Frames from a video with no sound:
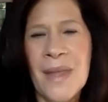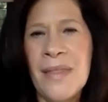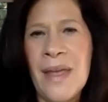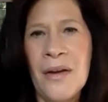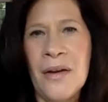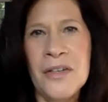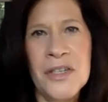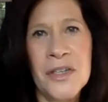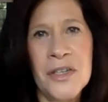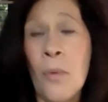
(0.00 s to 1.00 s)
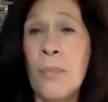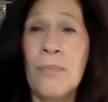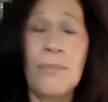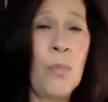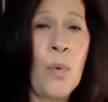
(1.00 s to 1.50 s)
they are just a
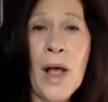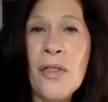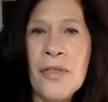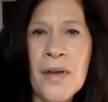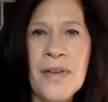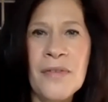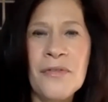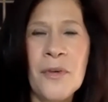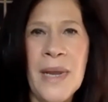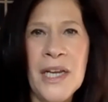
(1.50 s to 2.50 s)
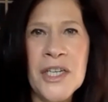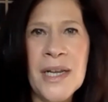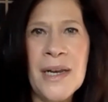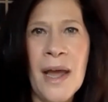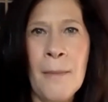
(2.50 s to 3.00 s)
wealth of
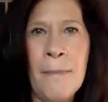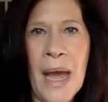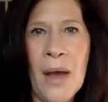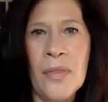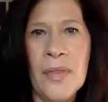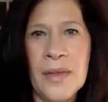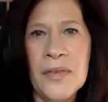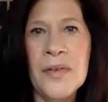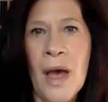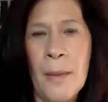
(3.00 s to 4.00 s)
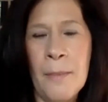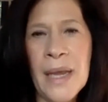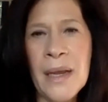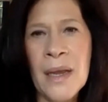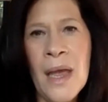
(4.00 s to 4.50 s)
information about this
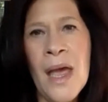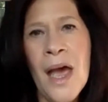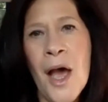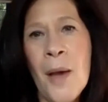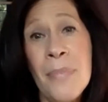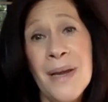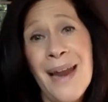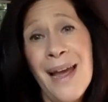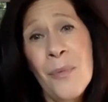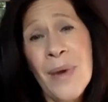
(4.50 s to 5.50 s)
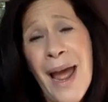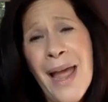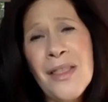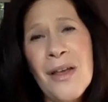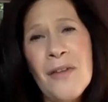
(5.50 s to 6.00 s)
topic. But what
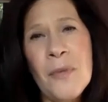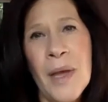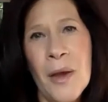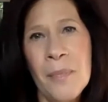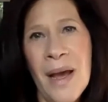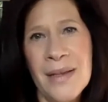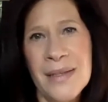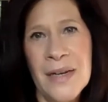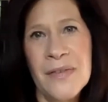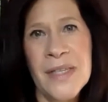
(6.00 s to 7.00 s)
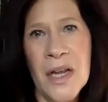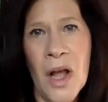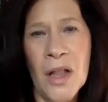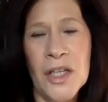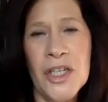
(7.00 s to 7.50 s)
I love about positive
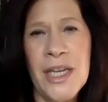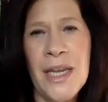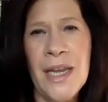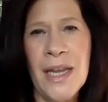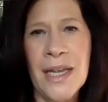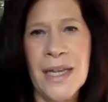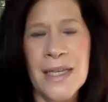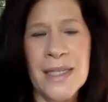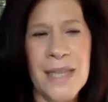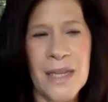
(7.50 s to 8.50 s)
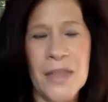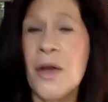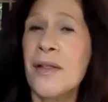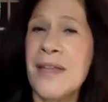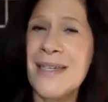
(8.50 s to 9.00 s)
psychology is like the
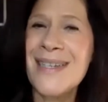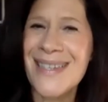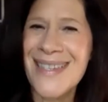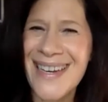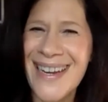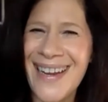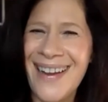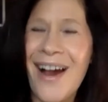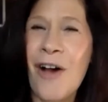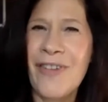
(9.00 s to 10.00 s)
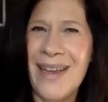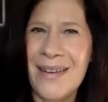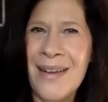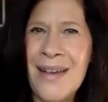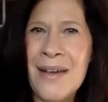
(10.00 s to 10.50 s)
authenticity of it,
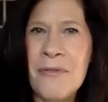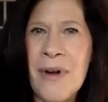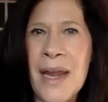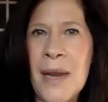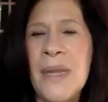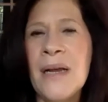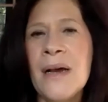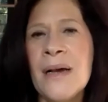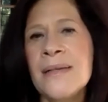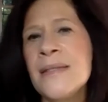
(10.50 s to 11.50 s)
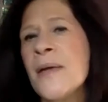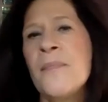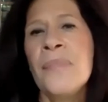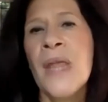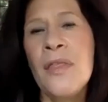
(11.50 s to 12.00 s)
right? Because
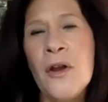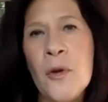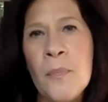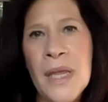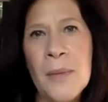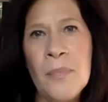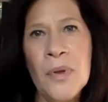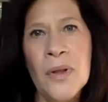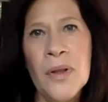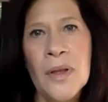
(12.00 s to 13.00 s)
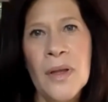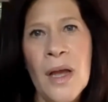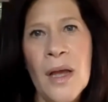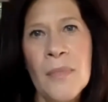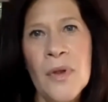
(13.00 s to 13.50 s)
there are people
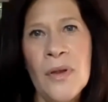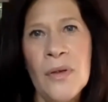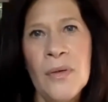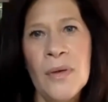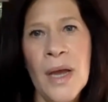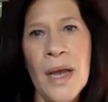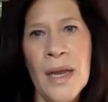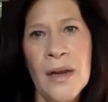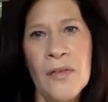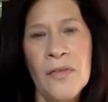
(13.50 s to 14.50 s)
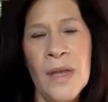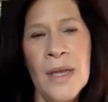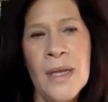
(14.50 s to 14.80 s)
who kind of